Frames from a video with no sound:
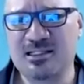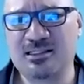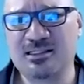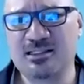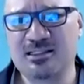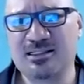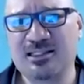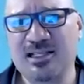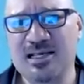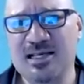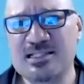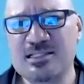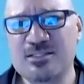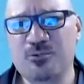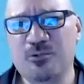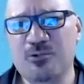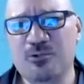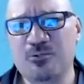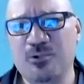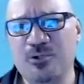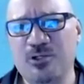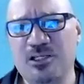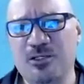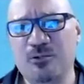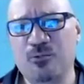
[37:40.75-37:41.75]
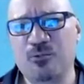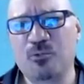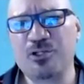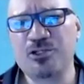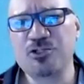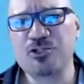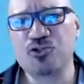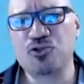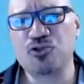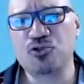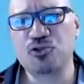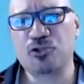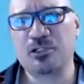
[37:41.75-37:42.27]
That's where we
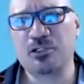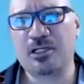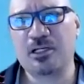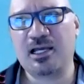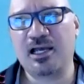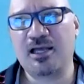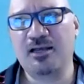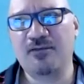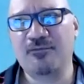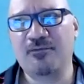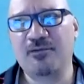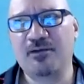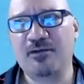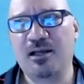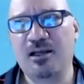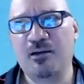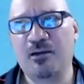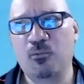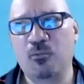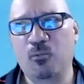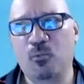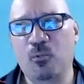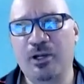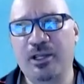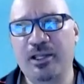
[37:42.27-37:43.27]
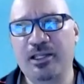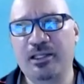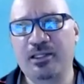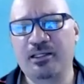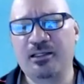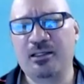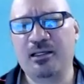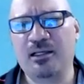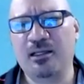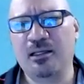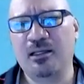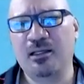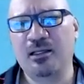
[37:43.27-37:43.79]
should have a
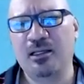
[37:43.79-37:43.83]
way.